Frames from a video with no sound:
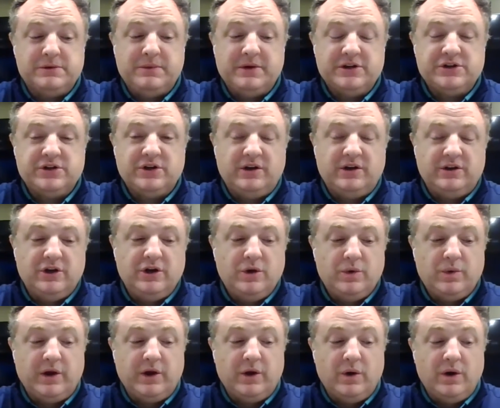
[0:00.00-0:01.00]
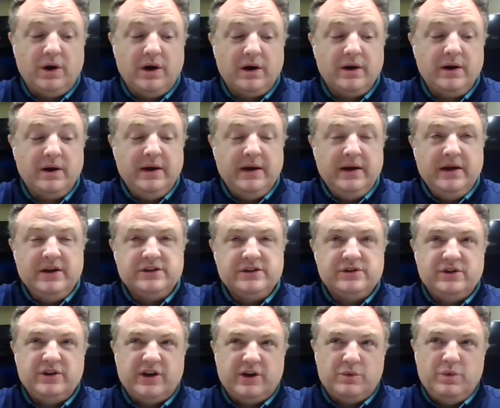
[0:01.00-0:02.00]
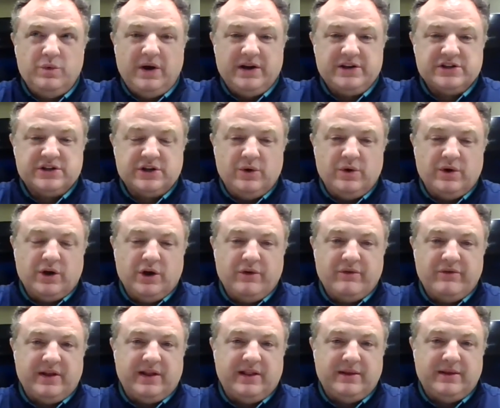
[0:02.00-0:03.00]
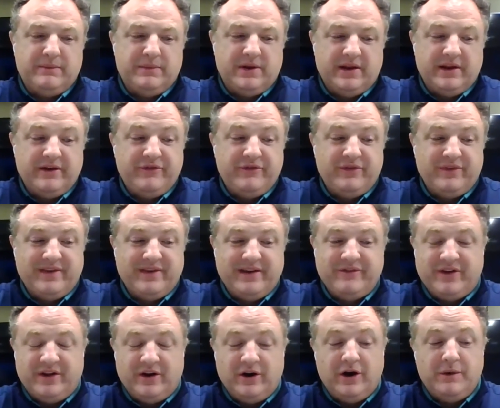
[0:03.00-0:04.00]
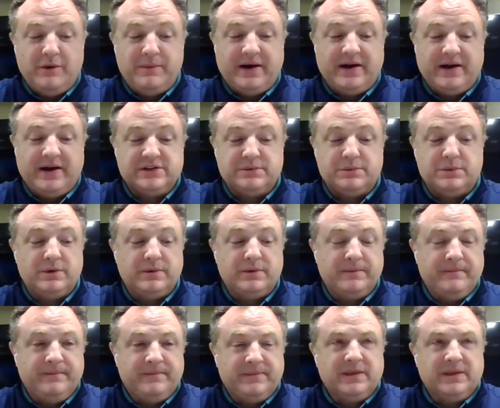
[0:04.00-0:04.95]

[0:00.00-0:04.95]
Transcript: So make sure you know where you are so you can watch going over that limit if at all possible.